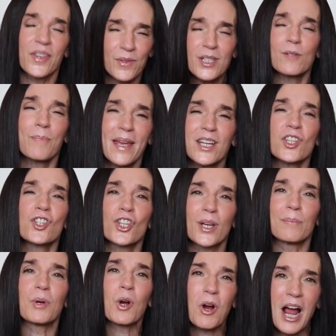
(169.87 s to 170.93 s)
The
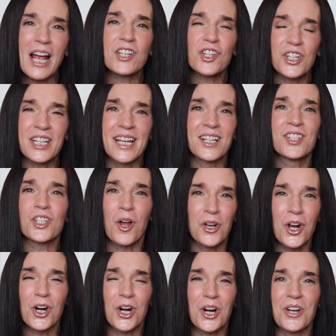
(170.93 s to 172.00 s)
spaceship crash lands
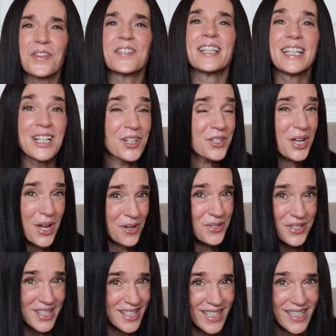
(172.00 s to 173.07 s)
on Earth near
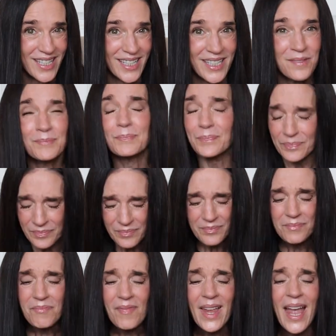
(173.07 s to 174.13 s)
Coast City,
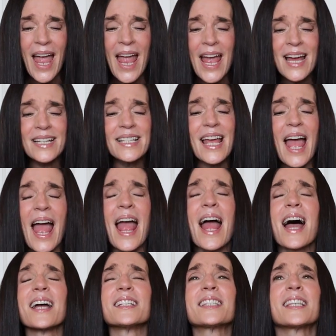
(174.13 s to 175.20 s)
and
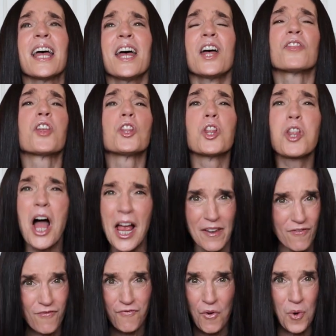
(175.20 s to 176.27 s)
as the
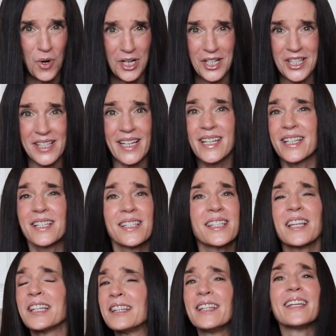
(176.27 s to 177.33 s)
life force
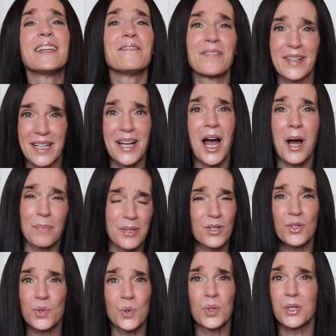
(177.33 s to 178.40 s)
is leaving
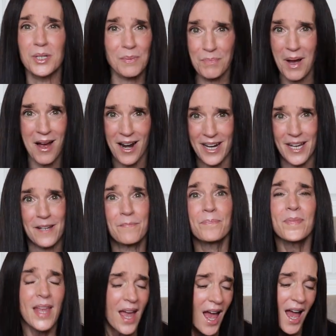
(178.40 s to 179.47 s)
Sur's body,
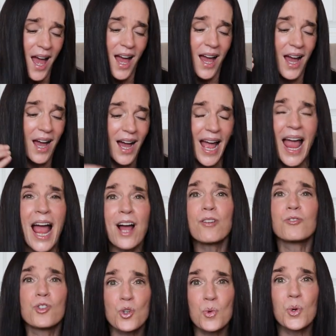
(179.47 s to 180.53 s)

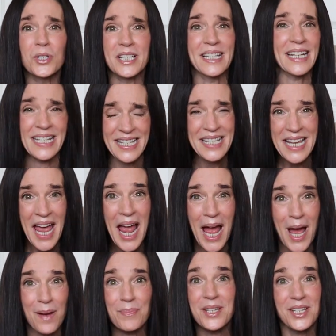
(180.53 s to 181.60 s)
Hal Jordan is
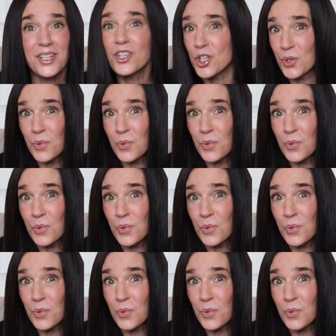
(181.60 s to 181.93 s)
tapped